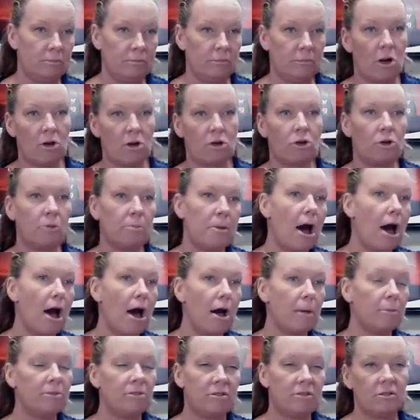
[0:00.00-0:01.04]
Uncle
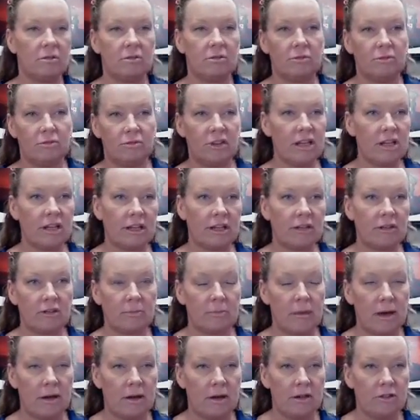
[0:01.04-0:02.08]
Bob's feelings
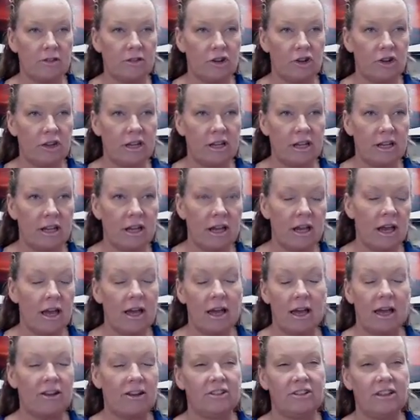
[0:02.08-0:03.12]
about his turkey.
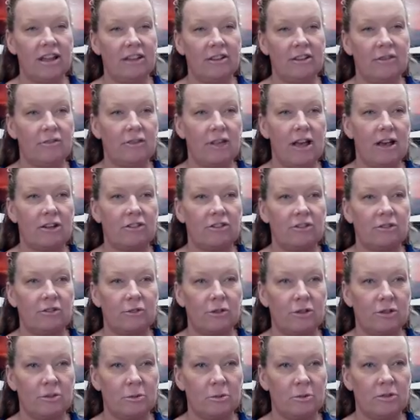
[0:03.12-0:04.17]
I just had the flash of
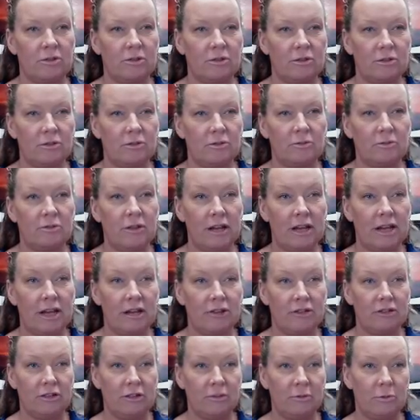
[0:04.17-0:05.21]
Christmas
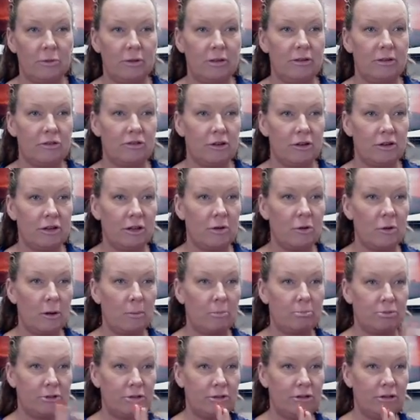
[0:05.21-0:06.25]
Vacation with the turkey going
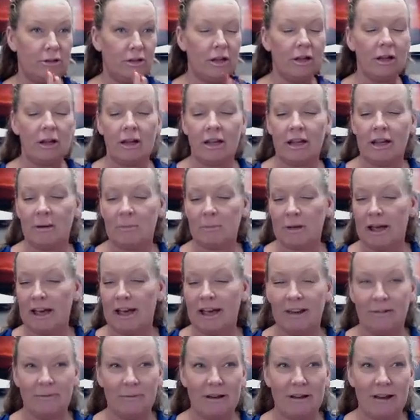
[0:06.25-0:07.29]
in my
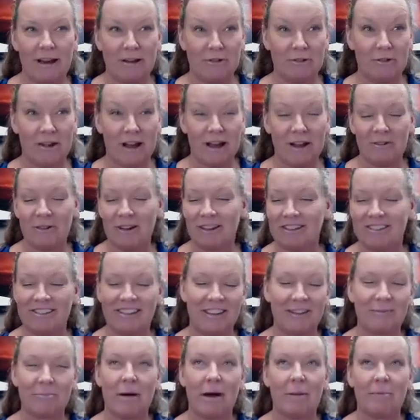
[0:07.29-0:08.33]
head about how dry it was,
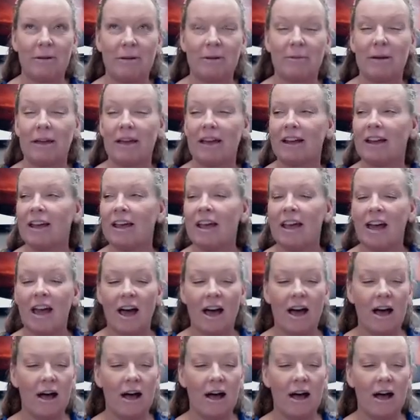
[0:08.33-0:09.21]
pop into my head. Yeah.